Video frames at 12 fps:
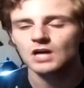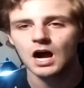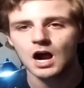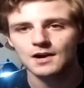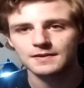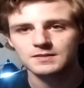The
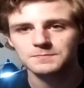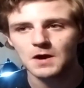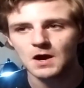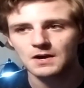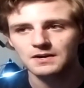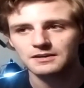hardest
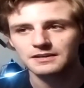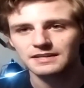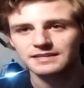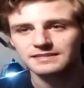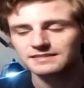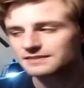part
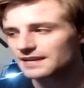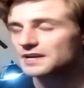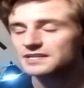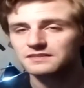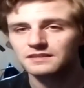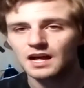is
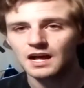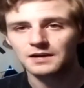when